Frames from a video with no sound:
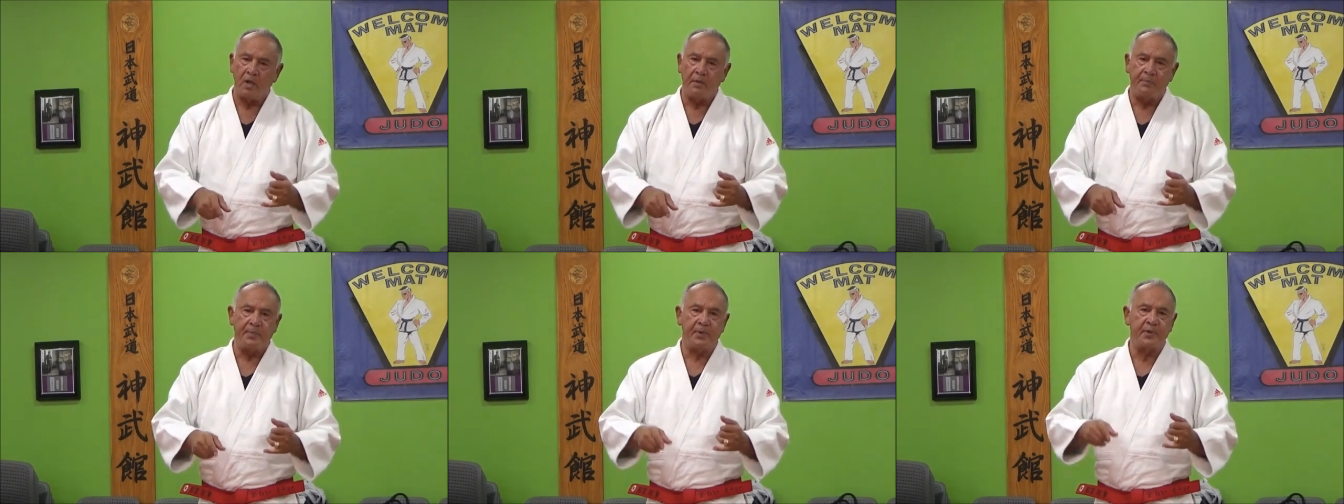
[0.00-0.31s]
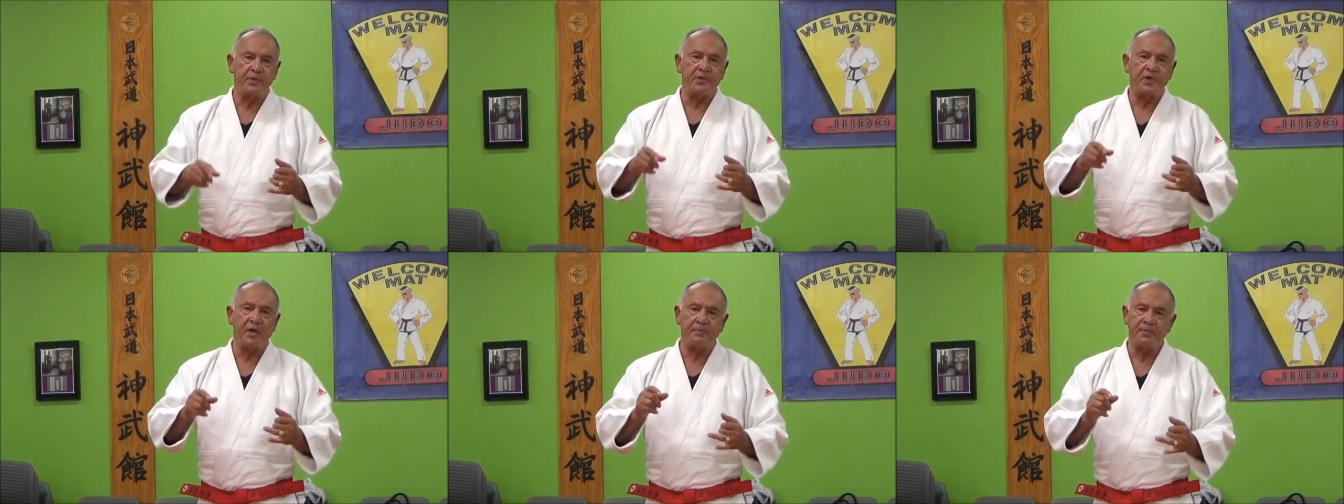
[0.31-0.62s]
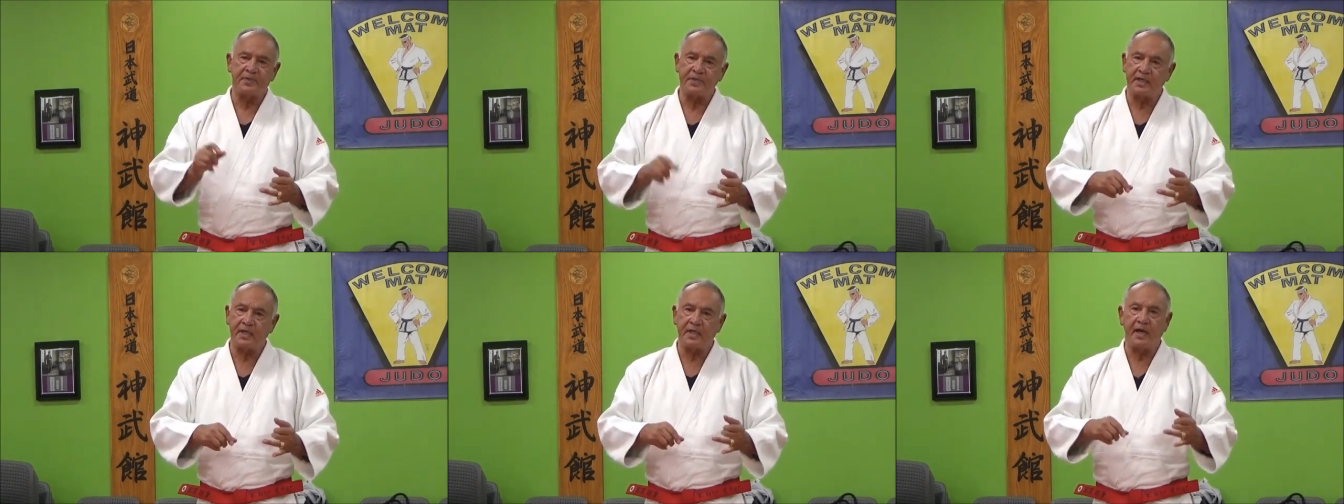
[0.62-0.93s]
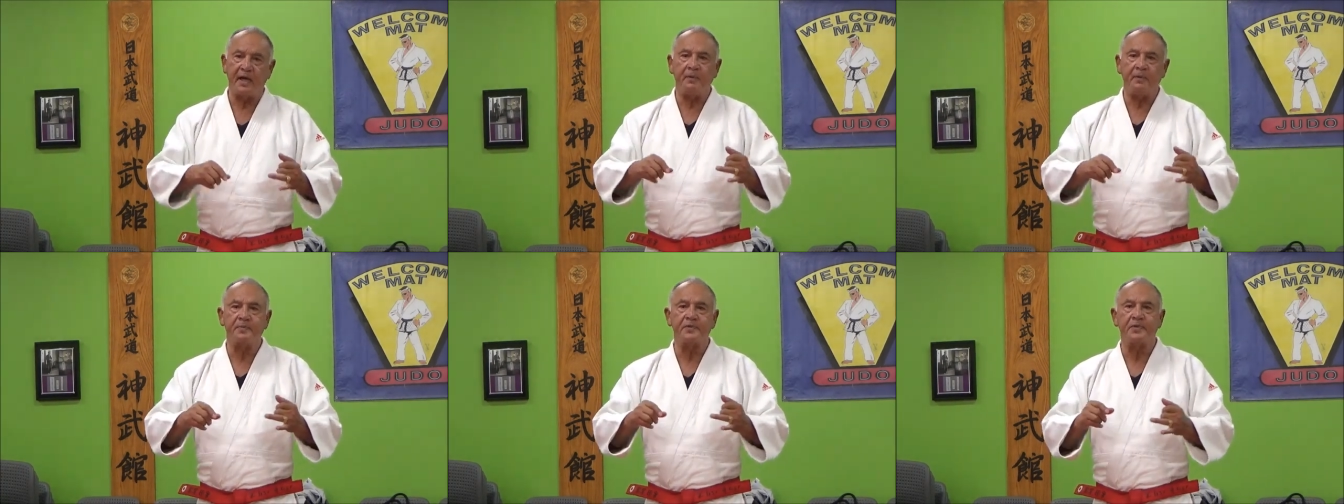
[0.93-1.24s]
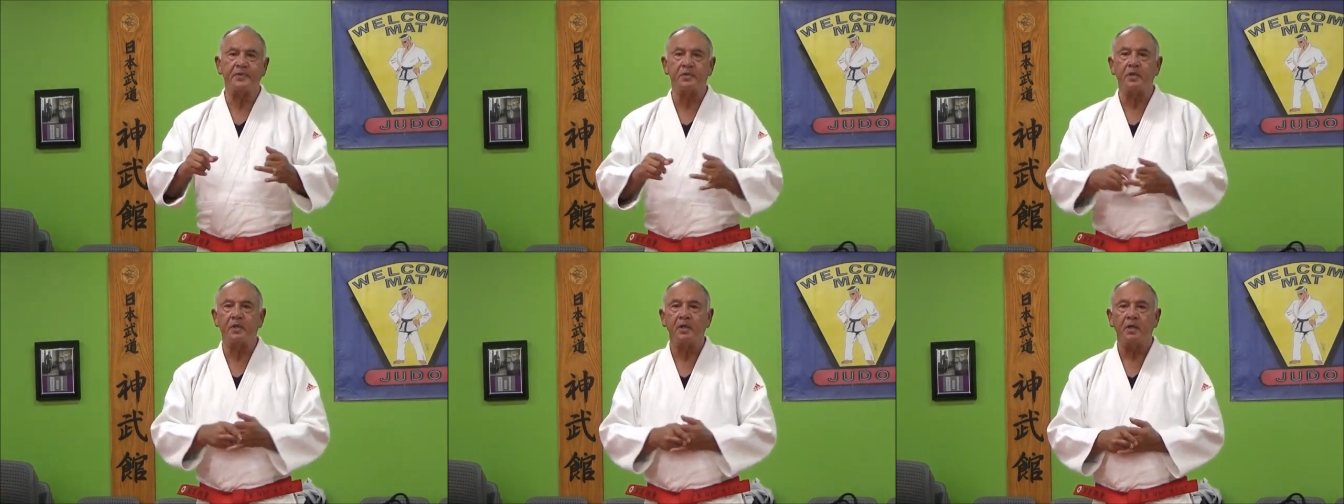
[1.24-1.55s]
push-ups,
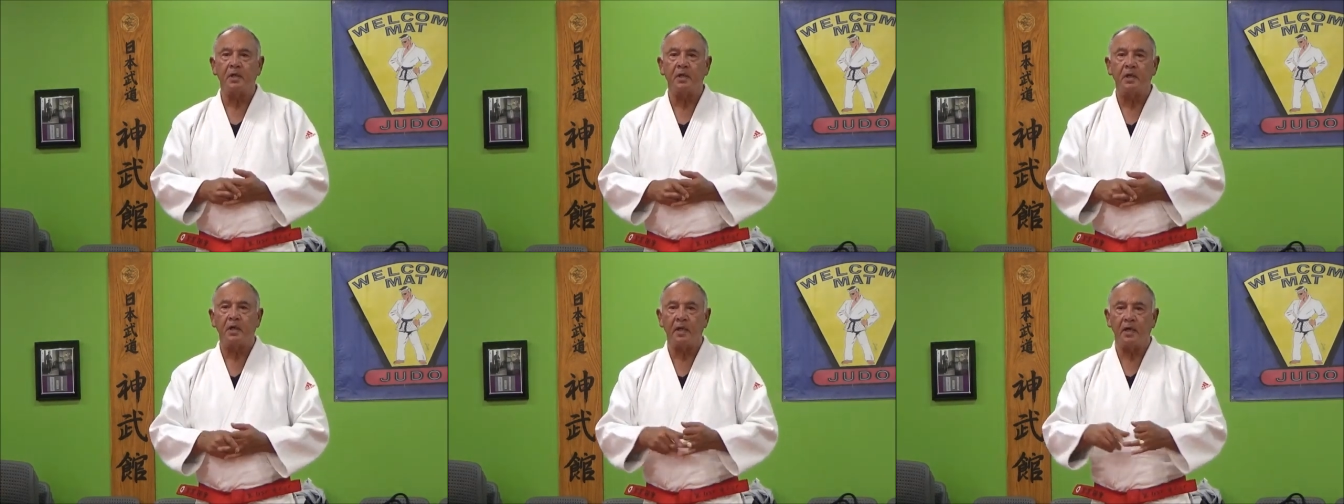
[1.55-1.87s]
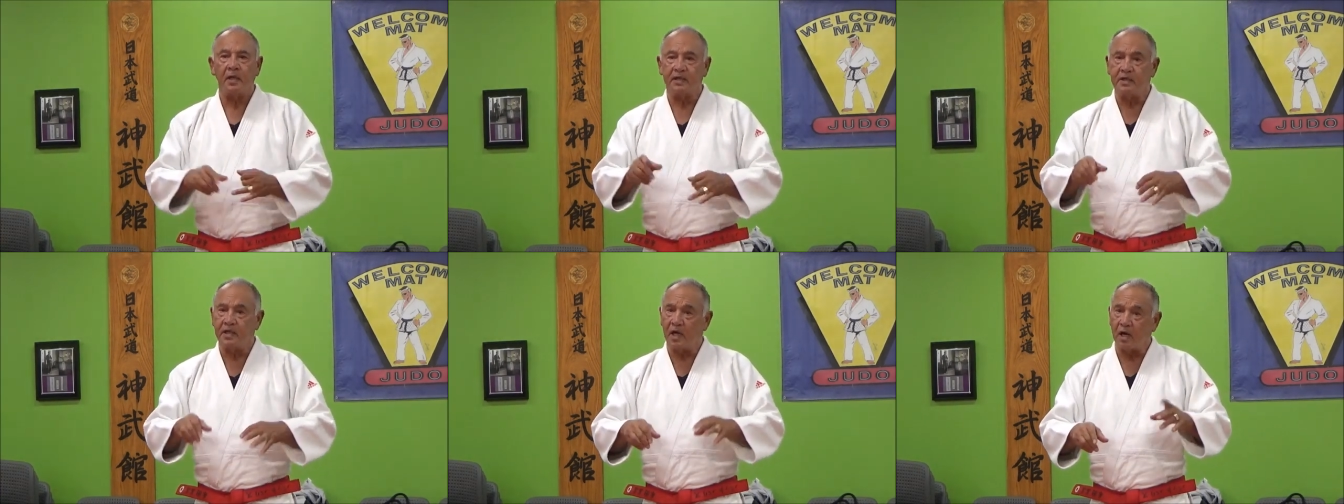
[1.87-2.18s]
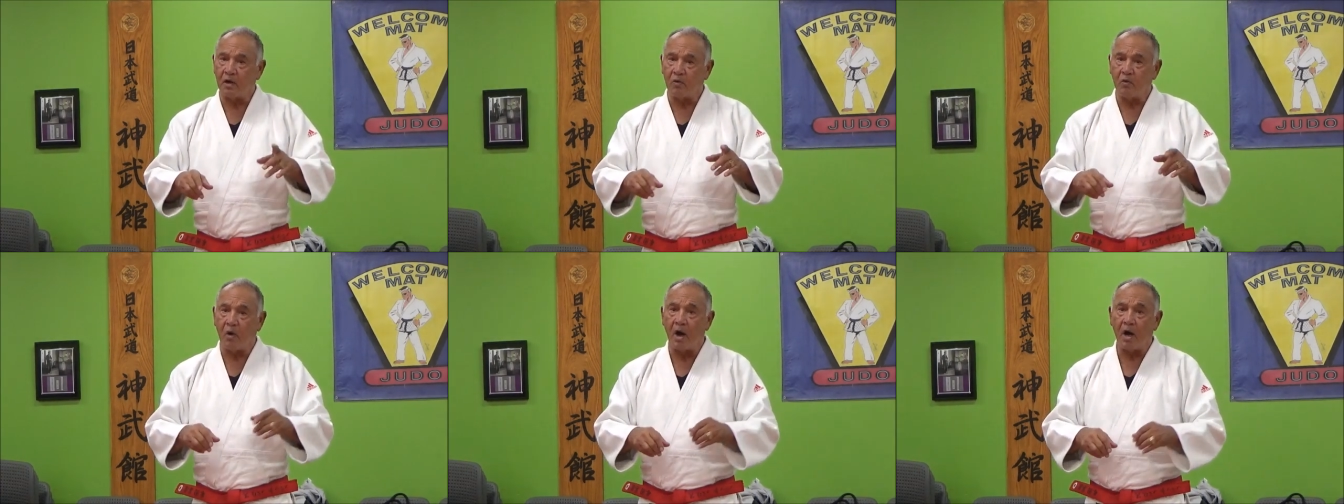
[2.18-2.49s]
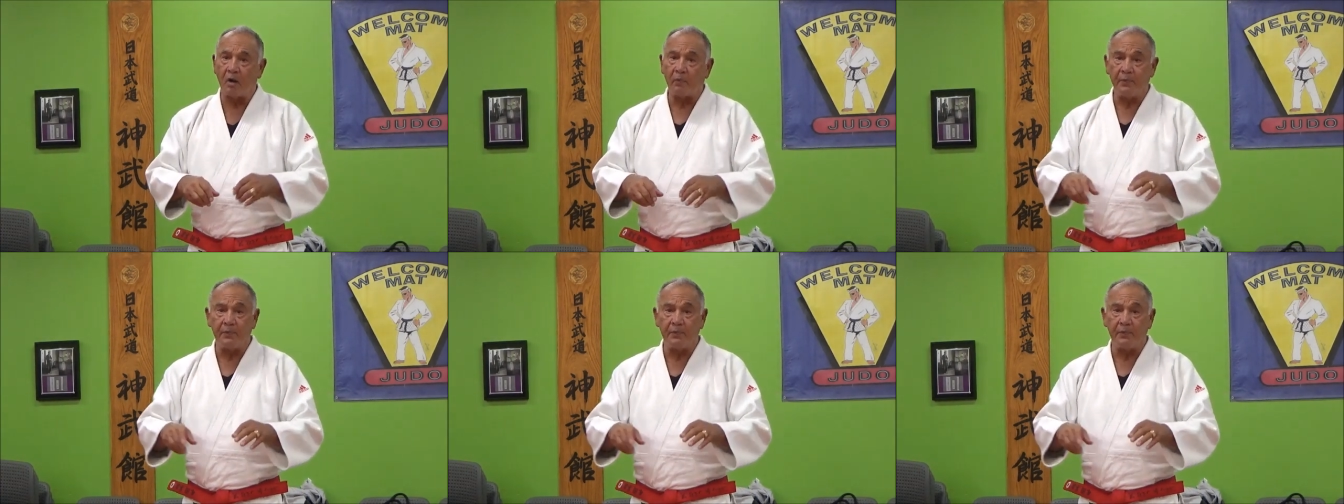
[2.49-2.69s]
sit-ups, a duck walk.